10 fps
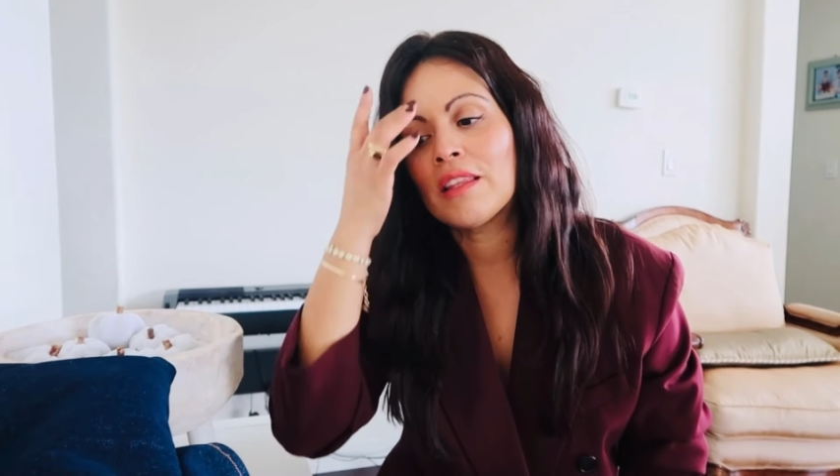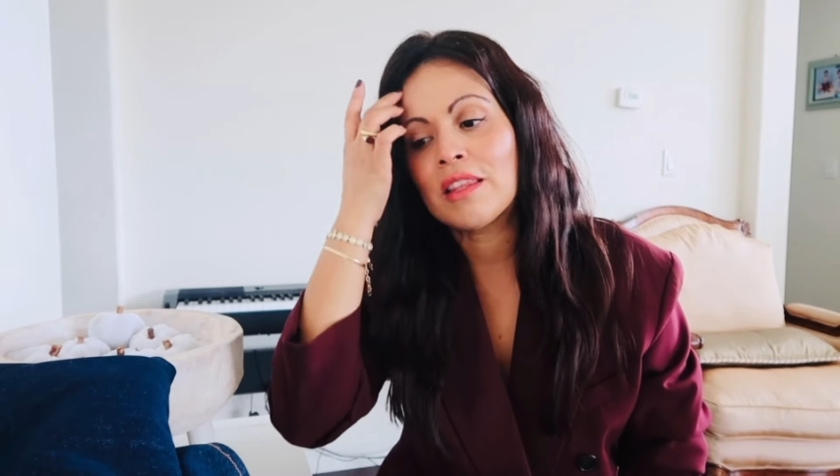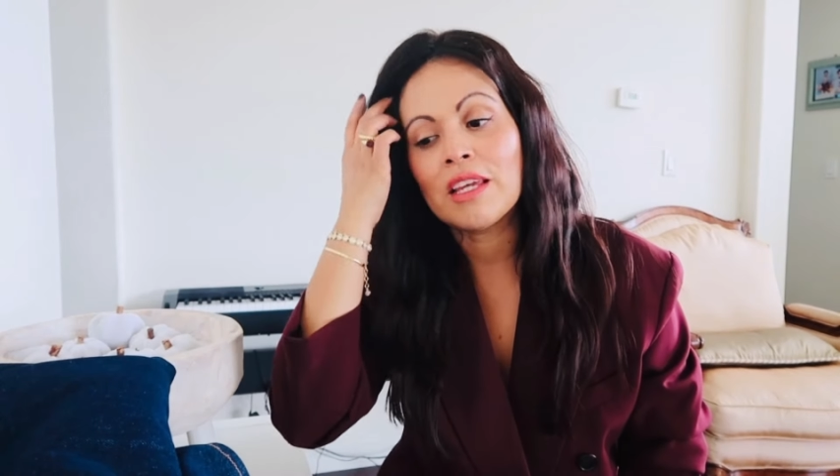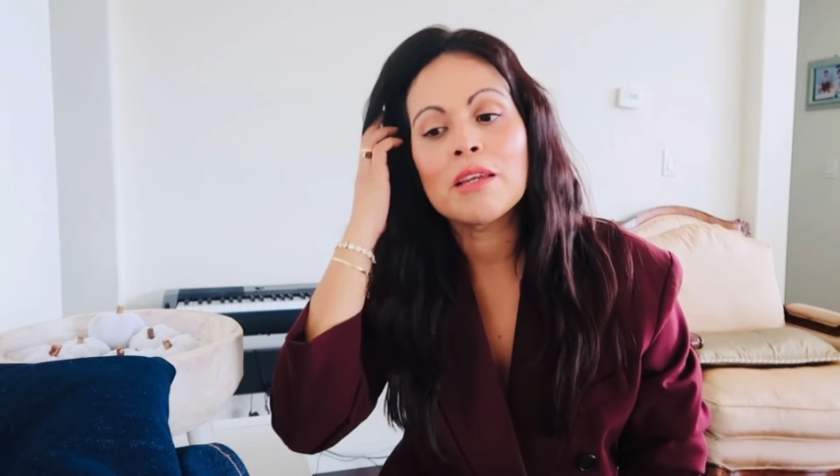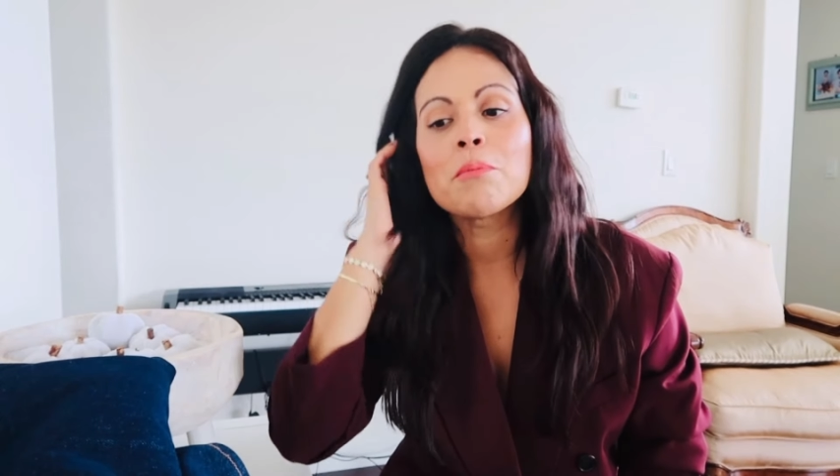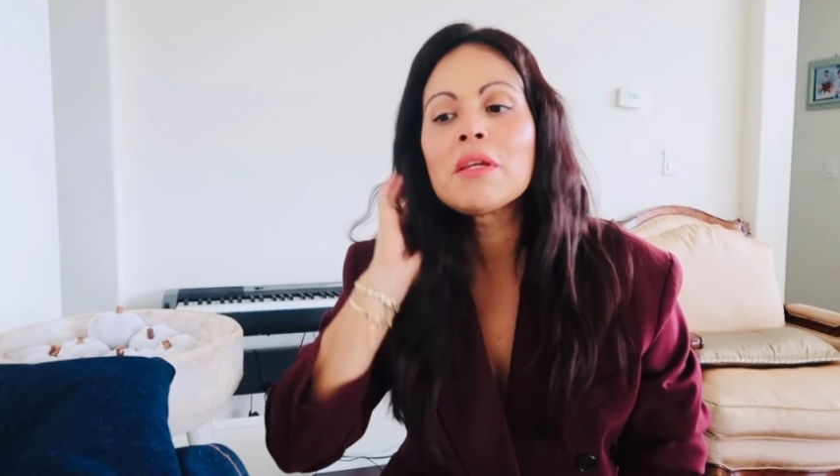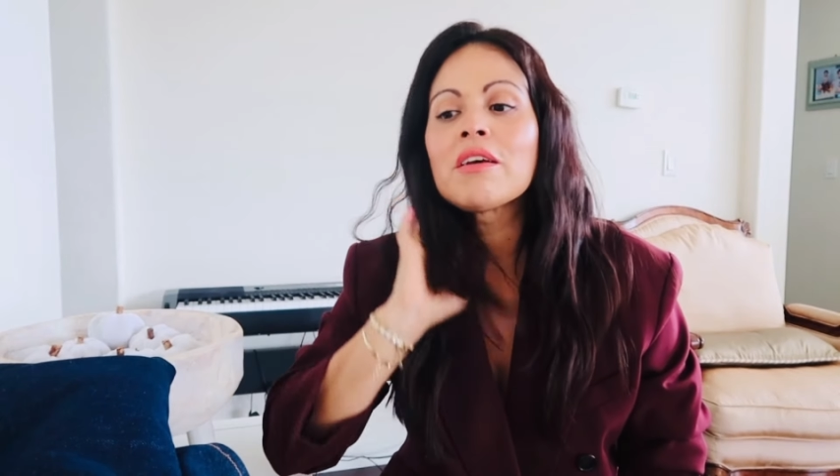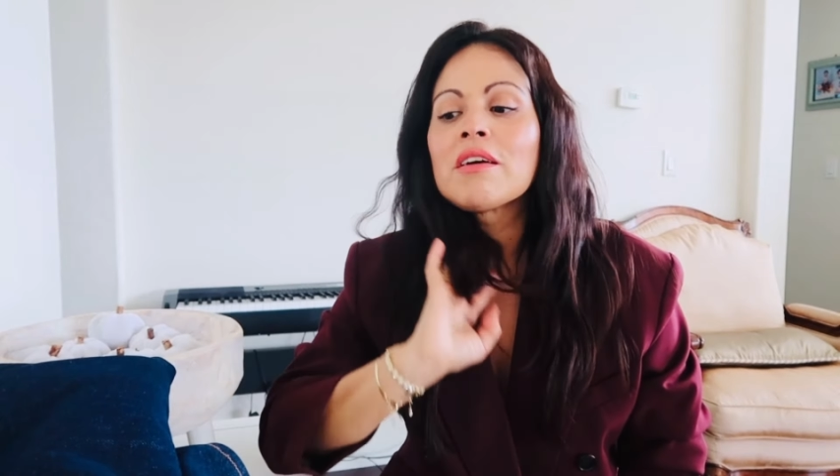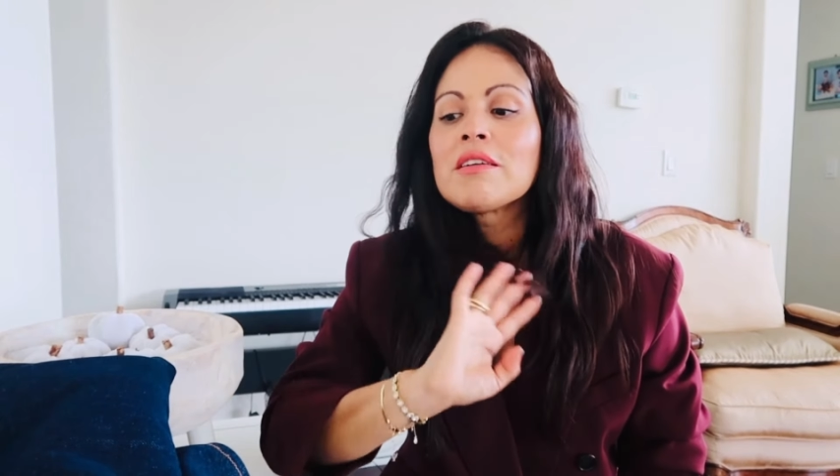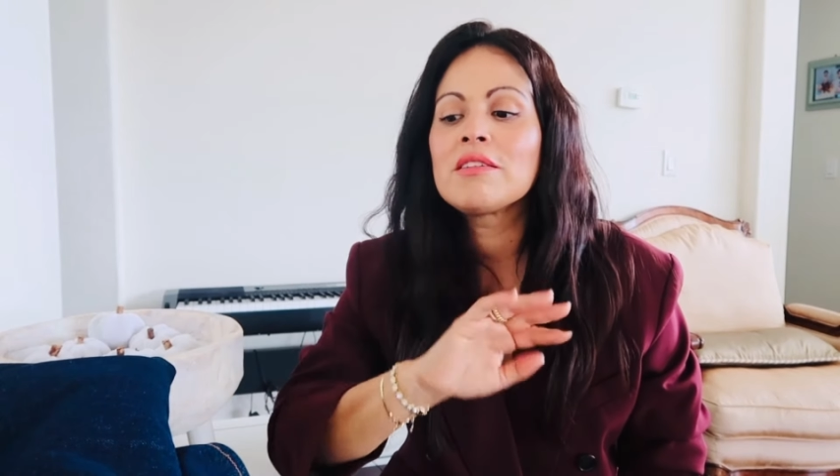thing
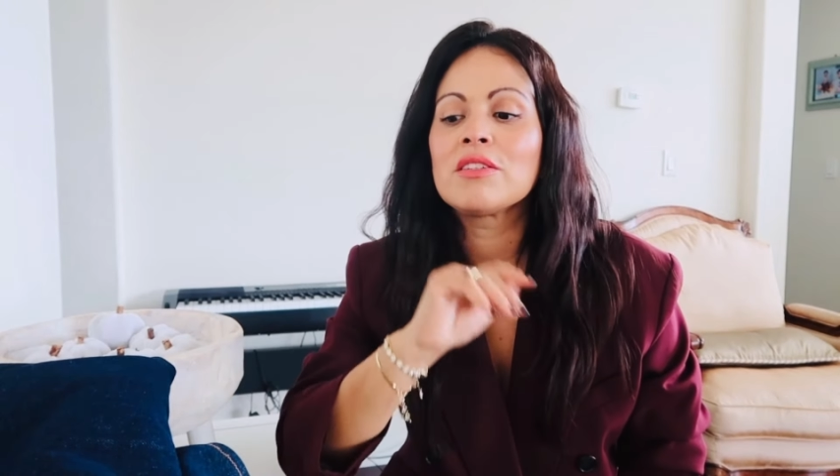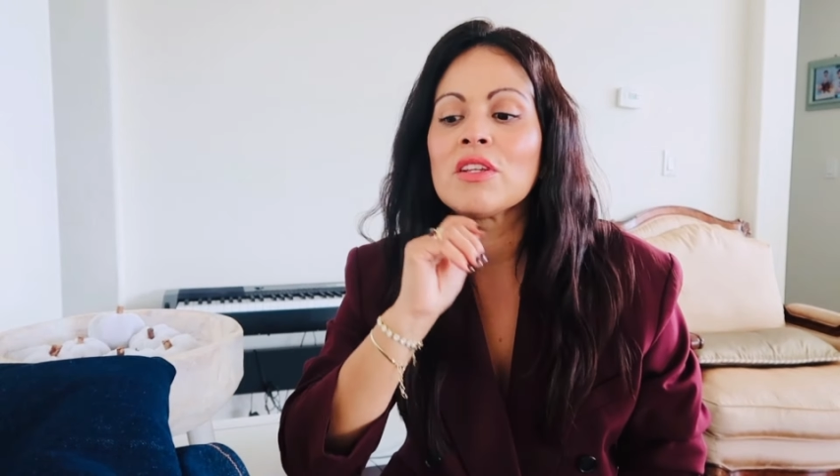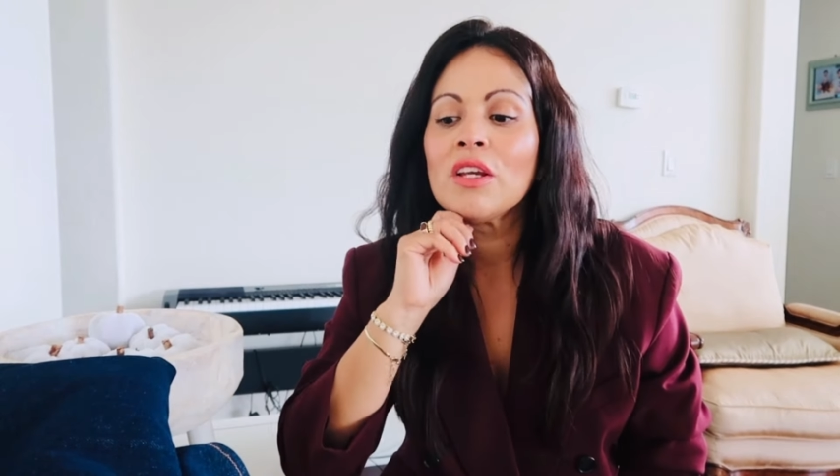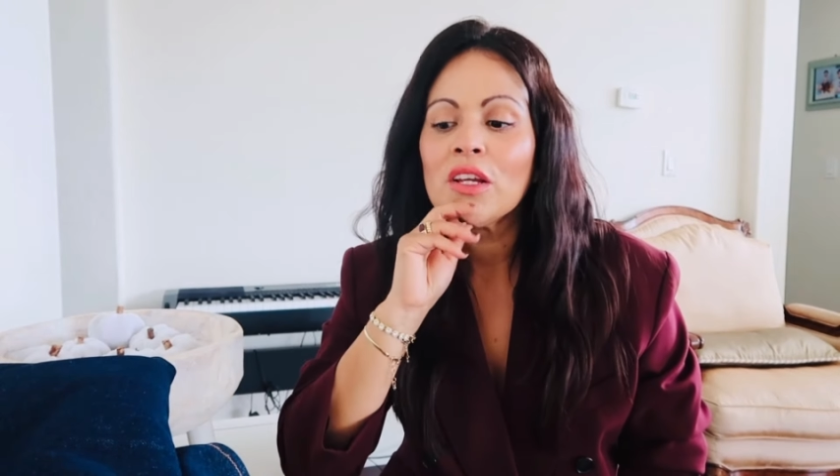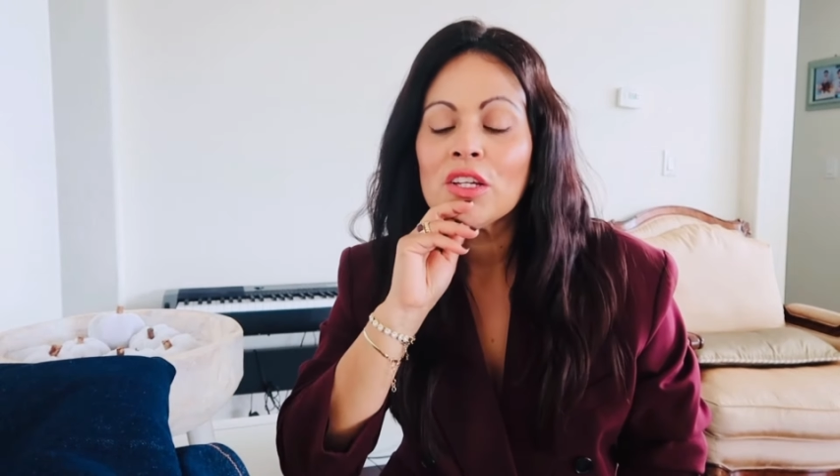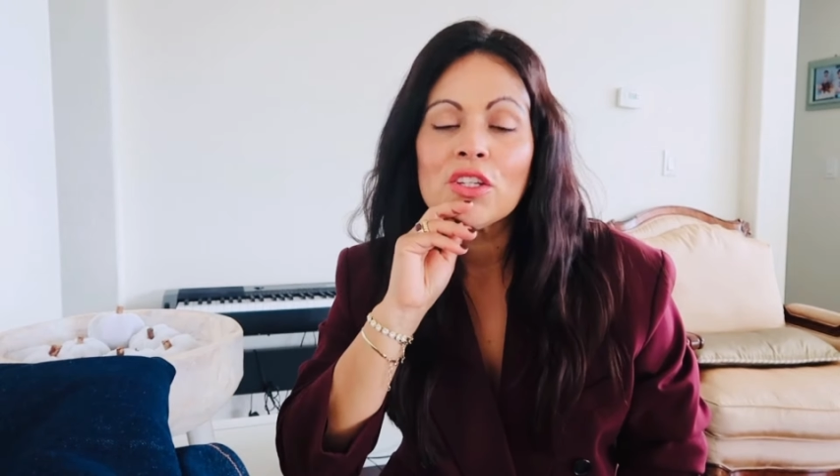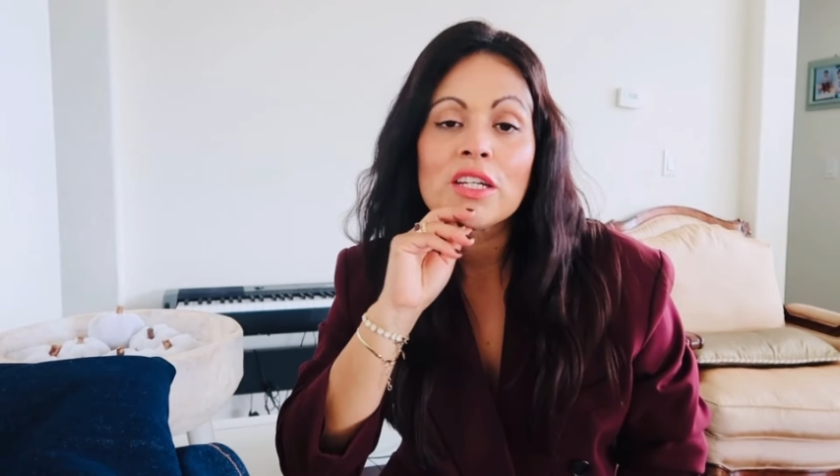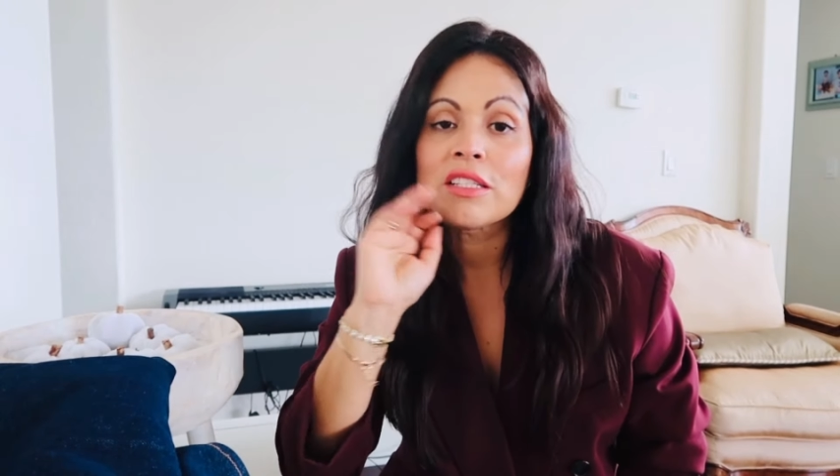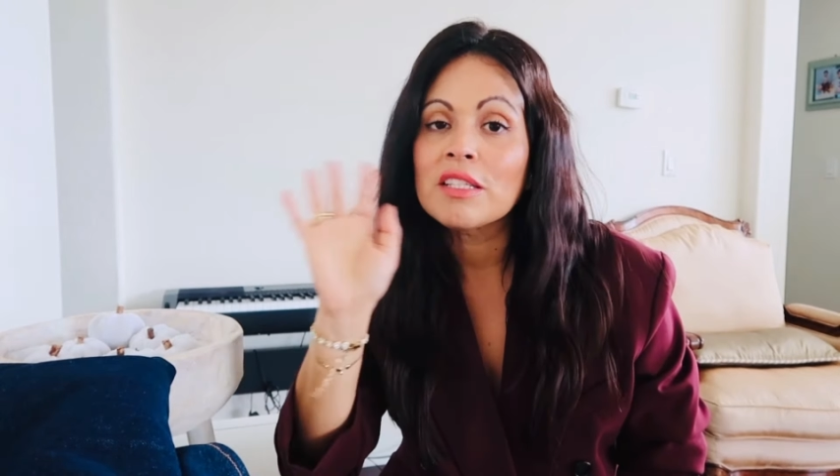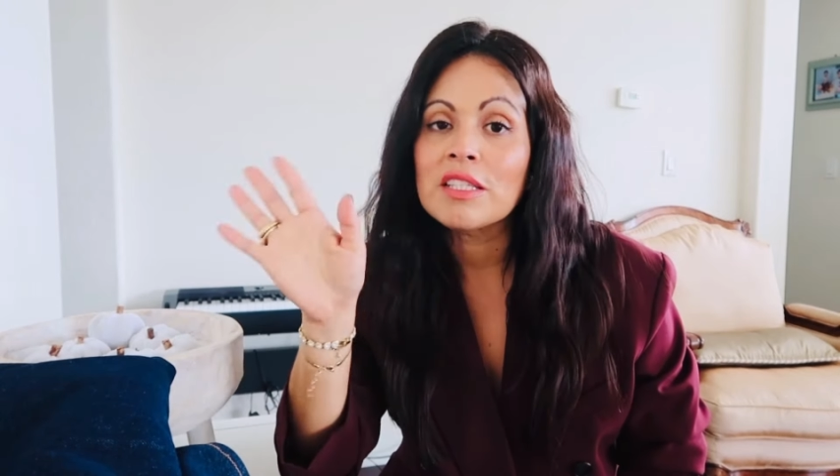because you
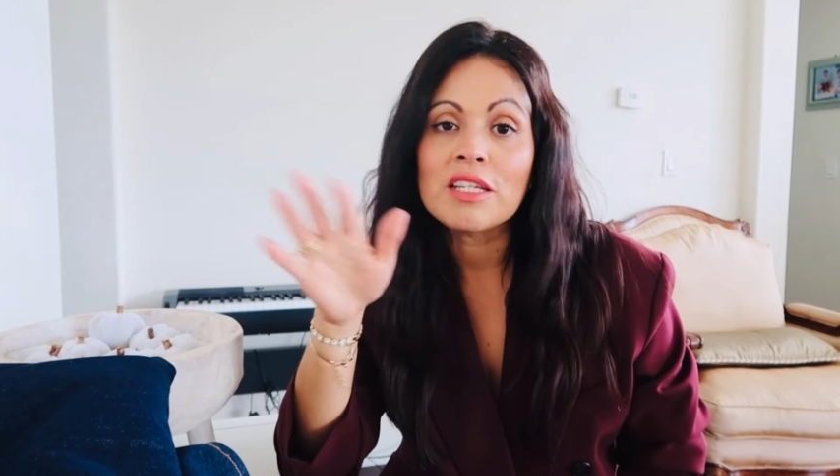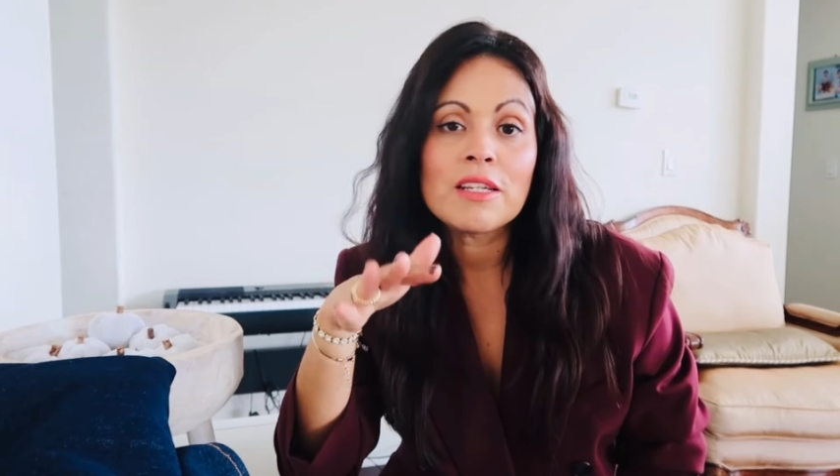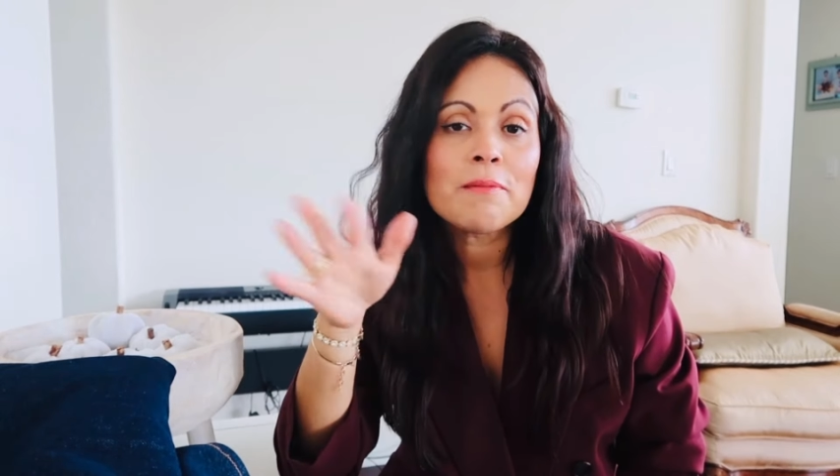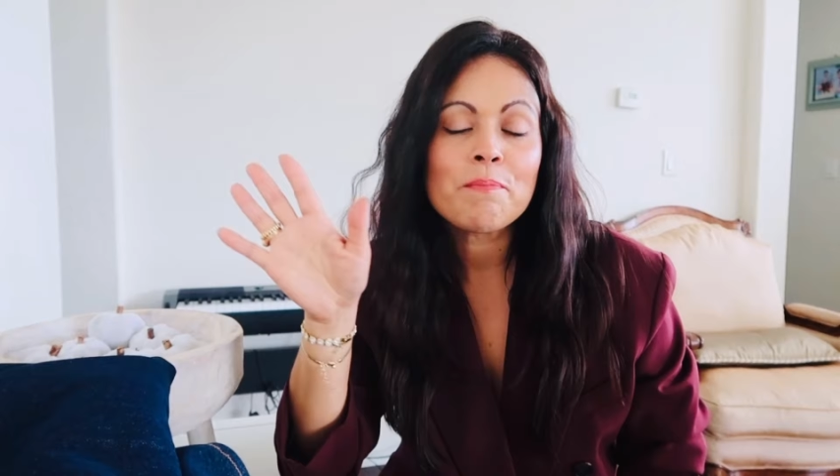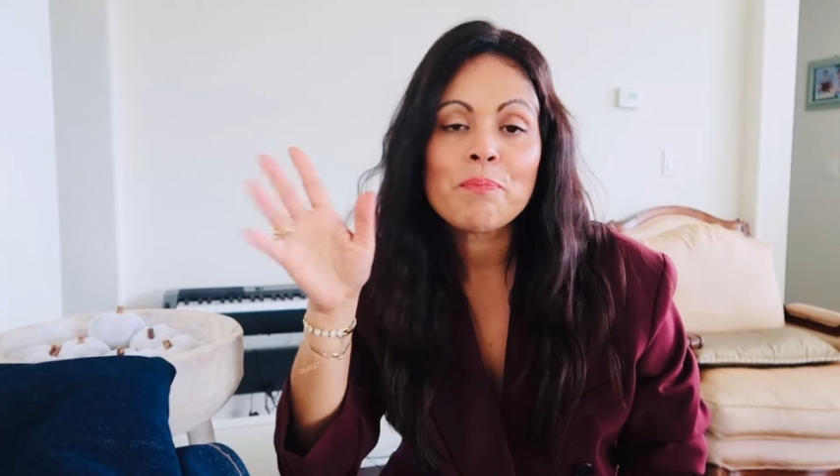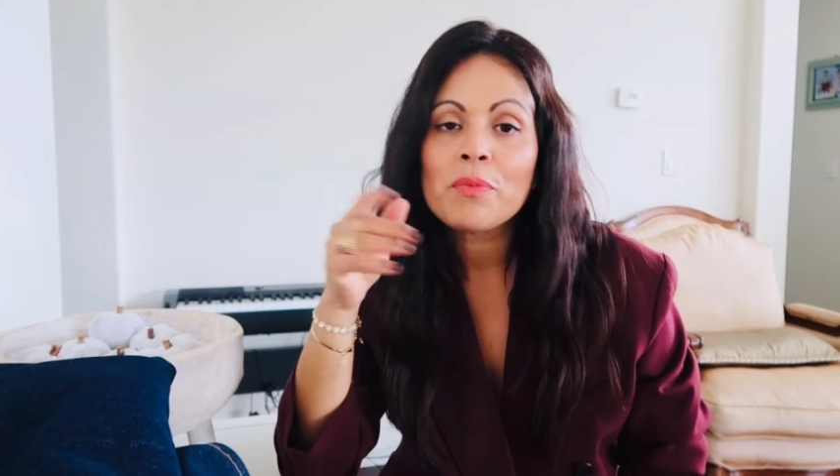get to see,